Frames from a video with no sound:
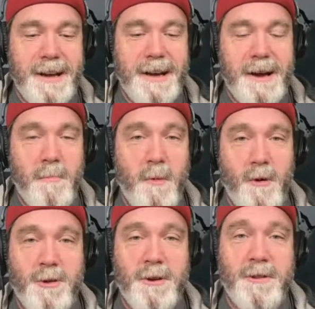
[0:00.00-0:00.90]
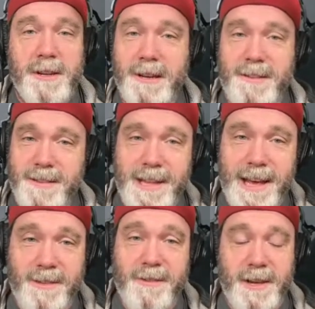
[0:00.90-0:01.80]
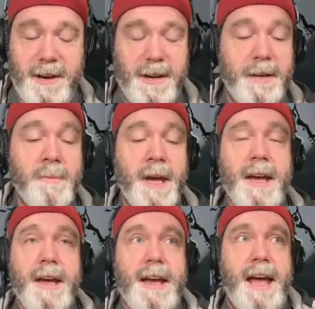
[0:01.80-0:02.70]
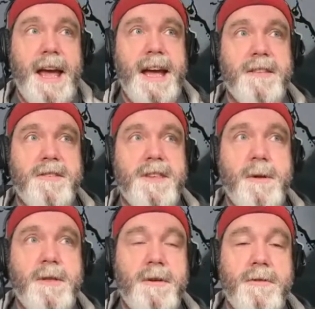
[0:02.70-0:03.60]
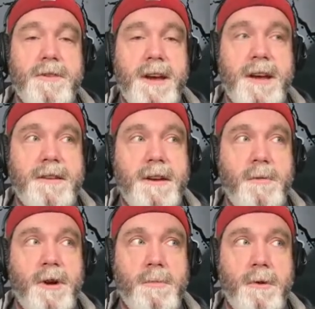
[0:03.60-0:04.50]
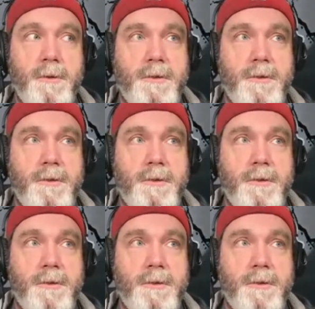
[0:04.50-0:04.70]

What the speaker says: more so than is necessary. And some of those that we are most